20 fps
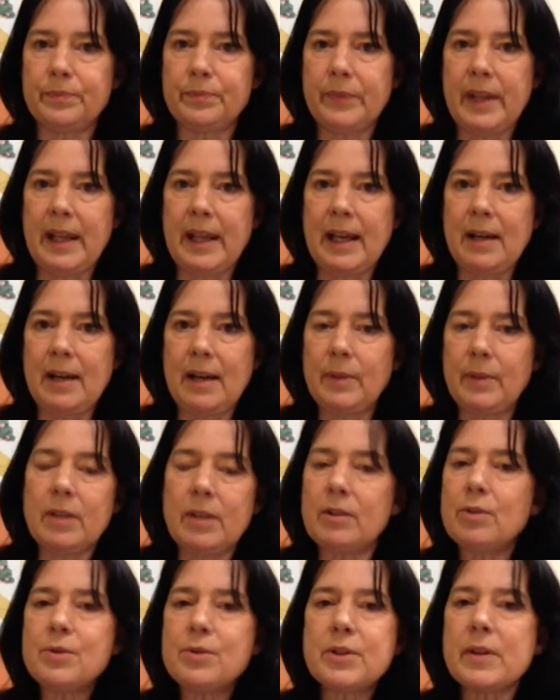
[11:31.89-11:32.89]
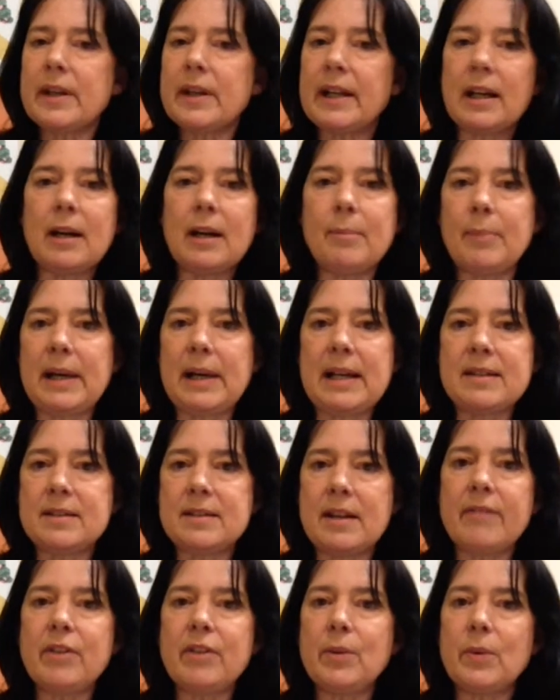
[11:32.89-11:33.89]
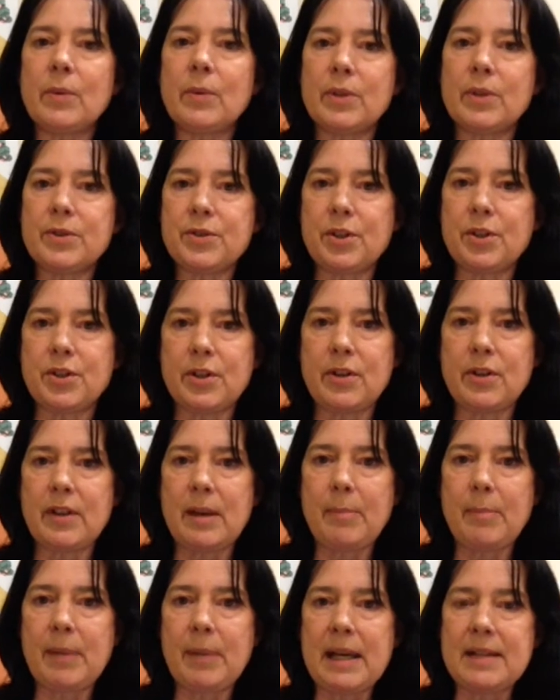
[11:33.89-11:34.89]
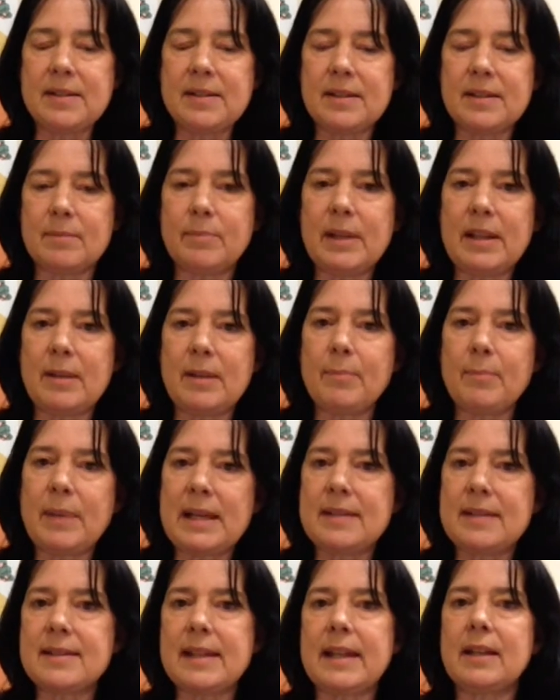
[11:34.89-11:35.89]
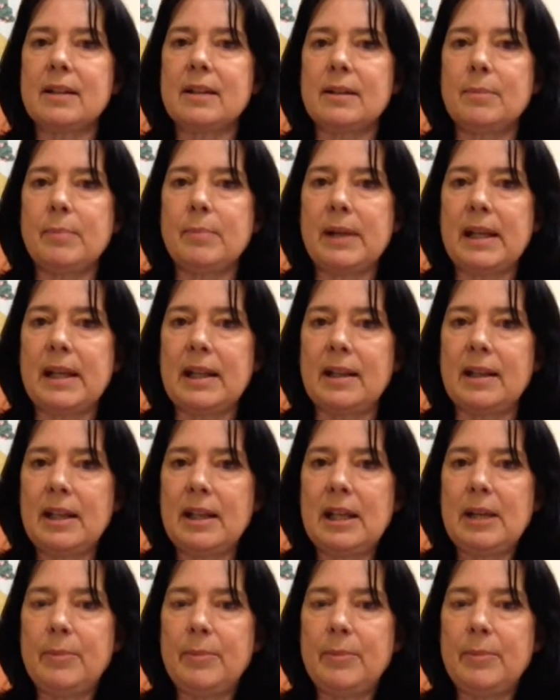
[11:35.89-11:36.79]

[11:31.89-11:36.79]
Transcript: Yeah, we're all doing our best. Everyone wants to do their best and be the best they can be,